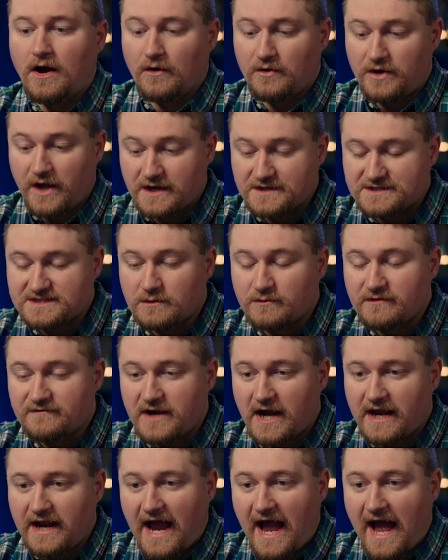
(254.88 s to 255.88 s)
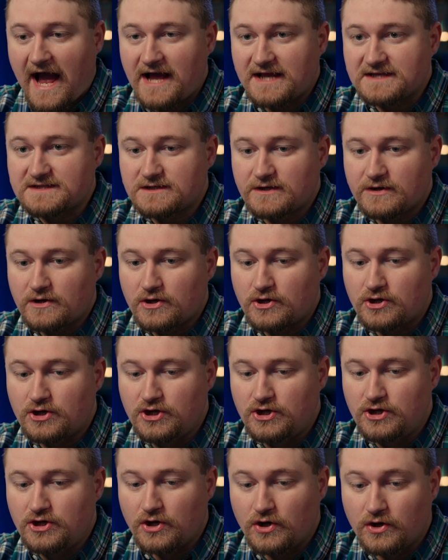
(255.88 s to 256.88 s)
Okay, so we've got to ask
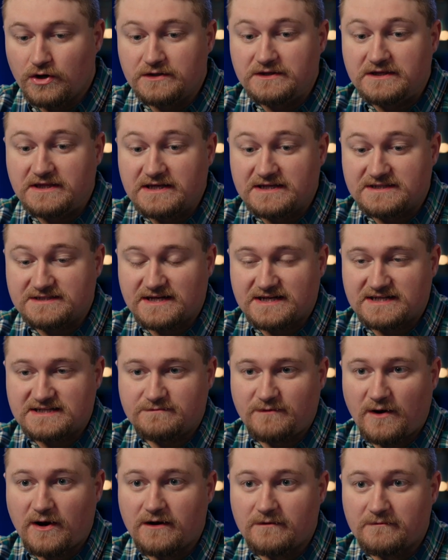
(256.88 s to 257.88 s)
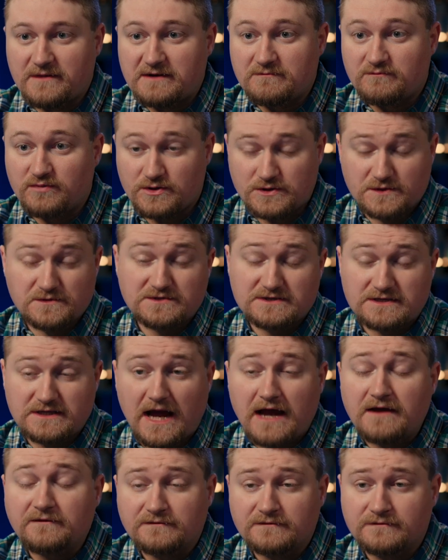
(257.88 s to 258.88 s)
could this experiment produce
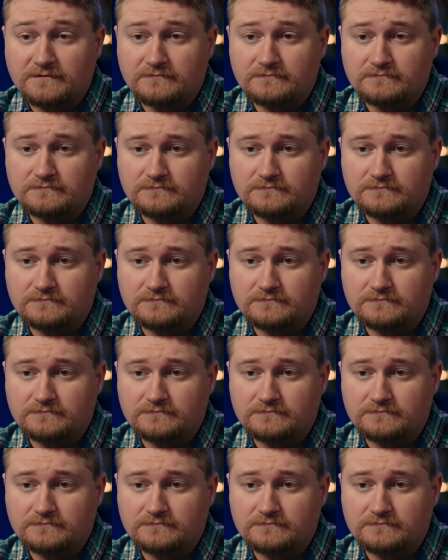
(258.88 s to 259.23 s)
life?